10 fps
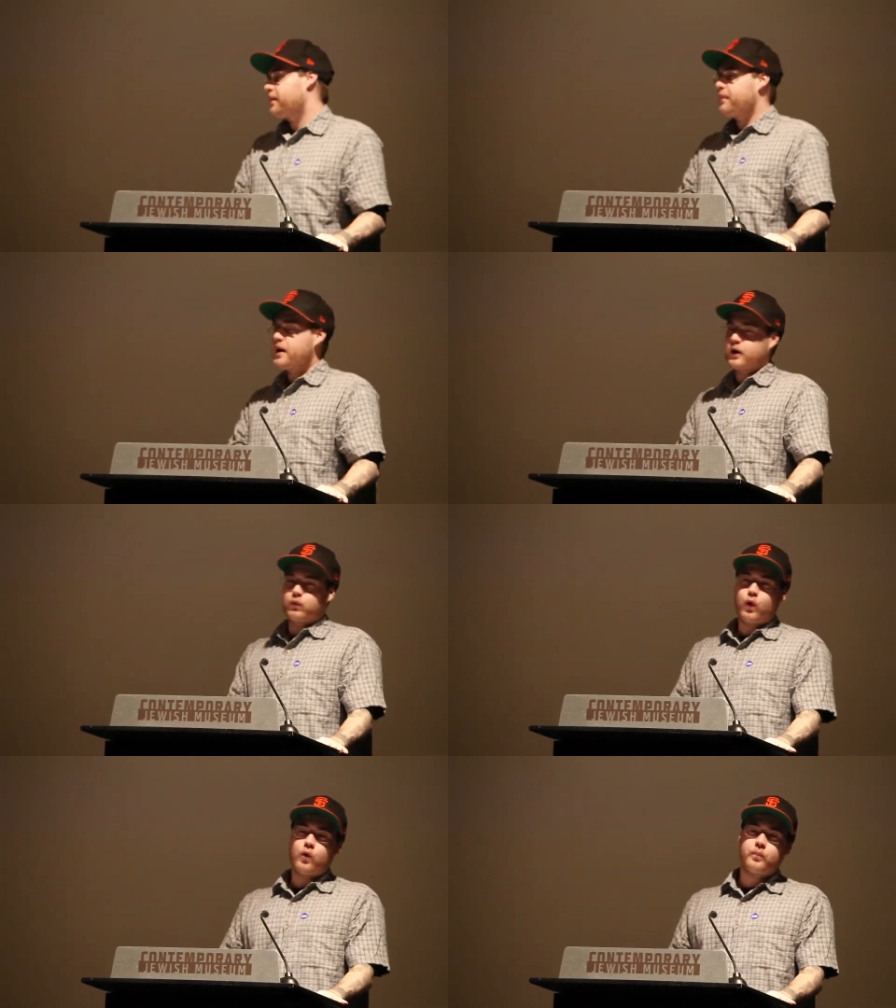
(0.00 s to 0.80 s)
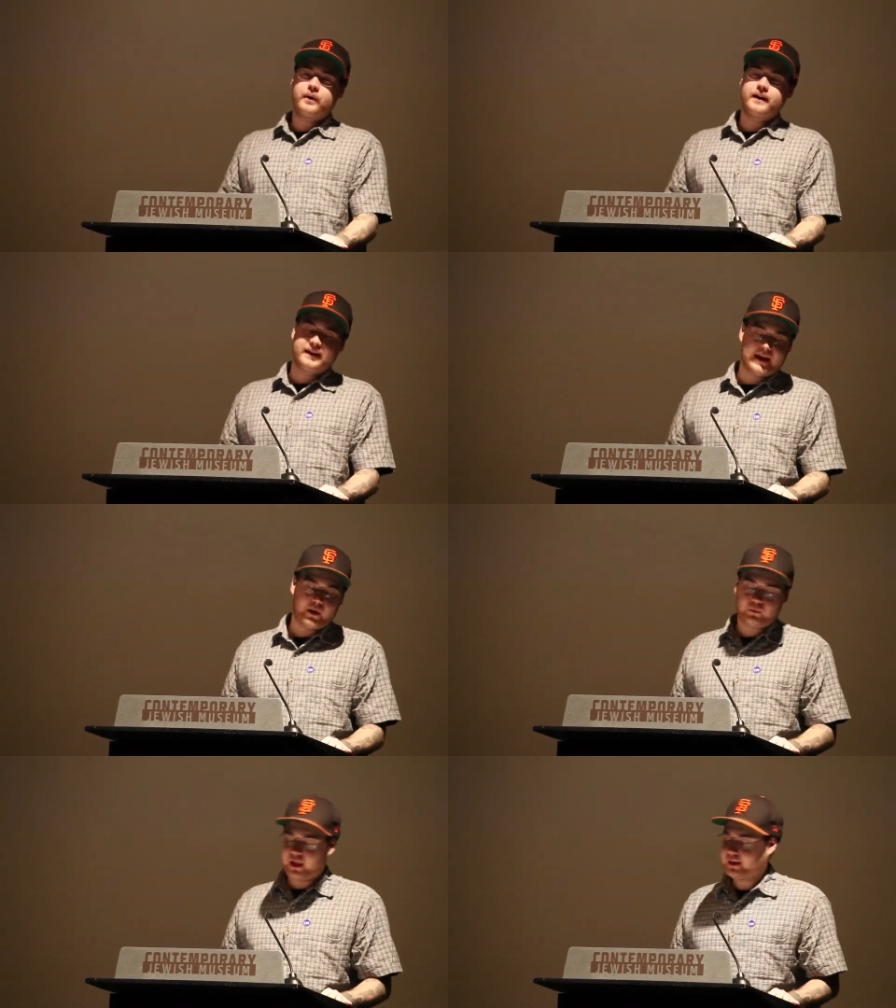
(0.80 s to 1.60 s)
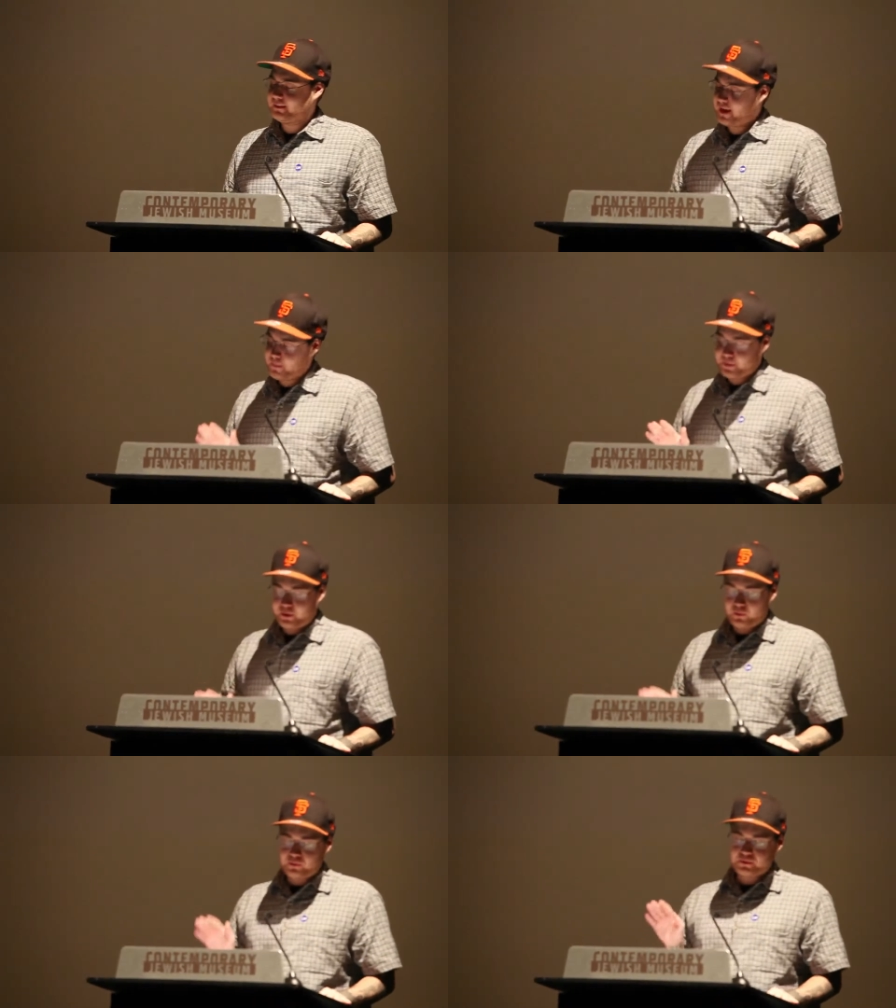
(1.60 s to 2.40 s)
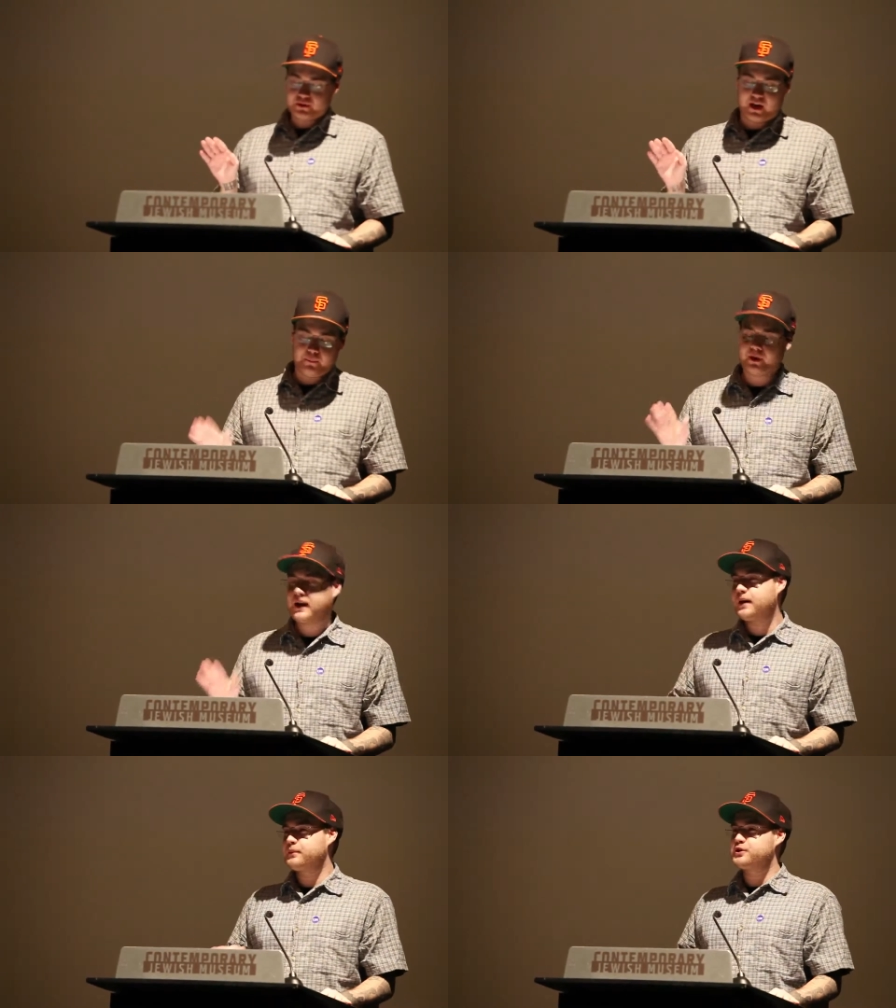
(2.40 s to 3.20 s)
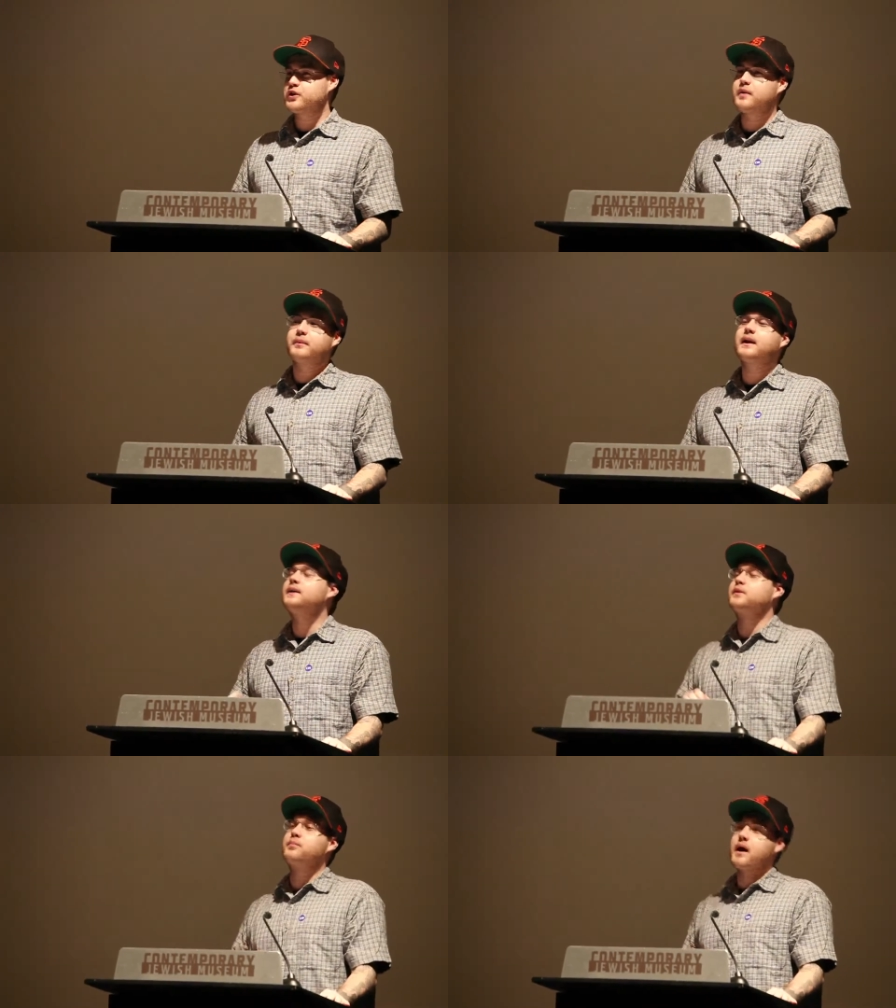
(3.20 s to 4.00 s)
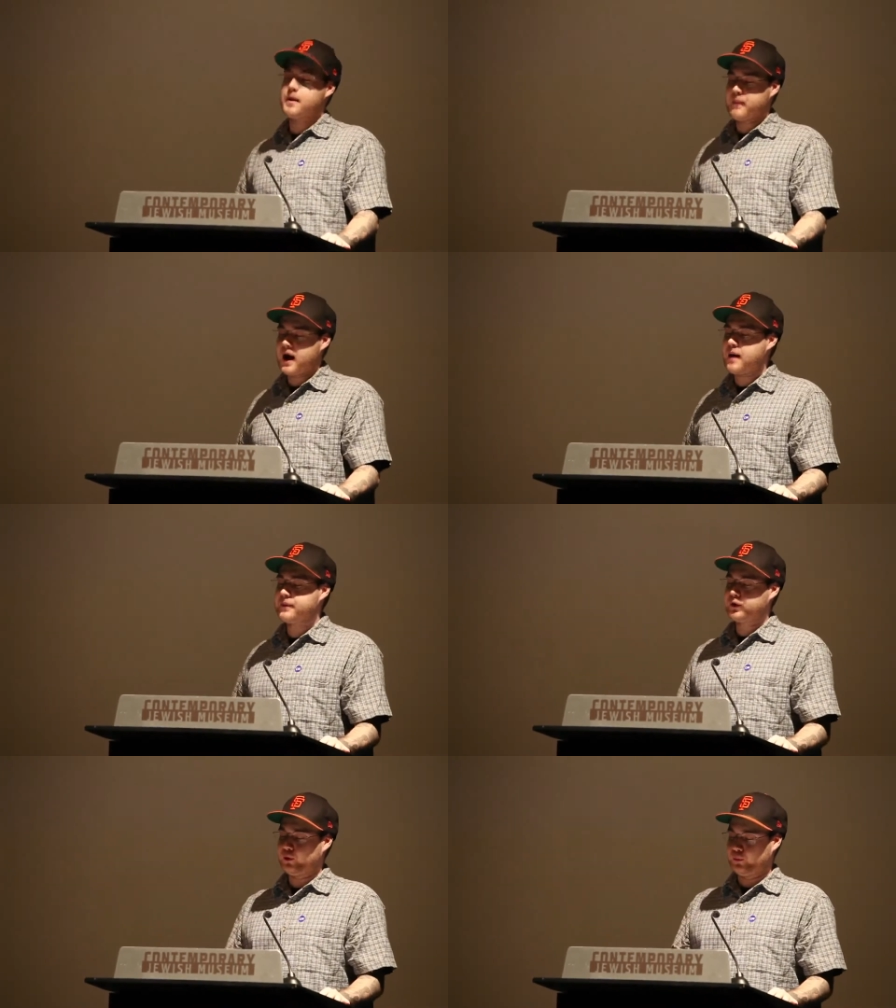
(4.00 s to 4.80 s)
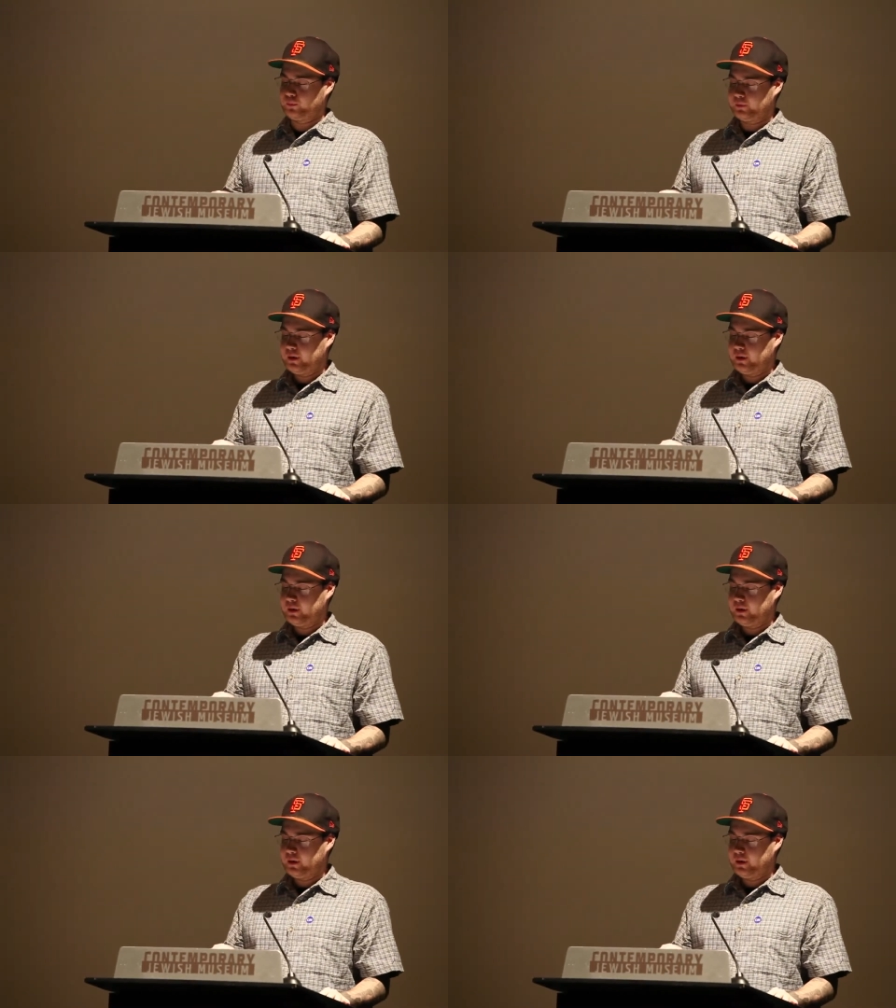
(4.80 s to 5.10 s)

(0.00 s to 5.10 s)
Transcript: I'm on a roll, put it down like dominoes. I'ma calm the drama like the Pa Muhammad hold.